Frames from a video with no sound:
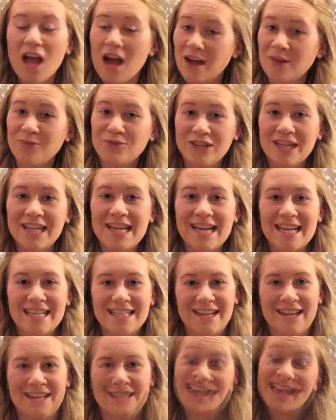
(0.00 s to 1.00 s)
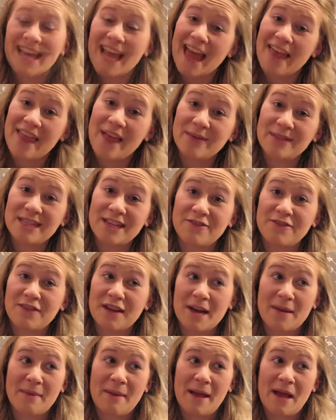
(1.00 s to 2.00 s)
I'm really excited. So yeah, that was
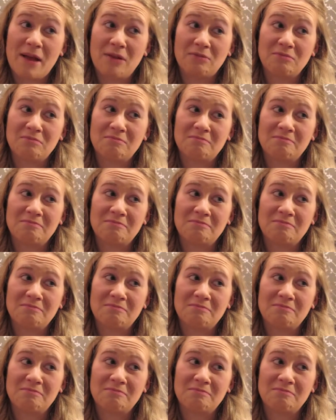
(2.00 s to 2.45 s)
everything about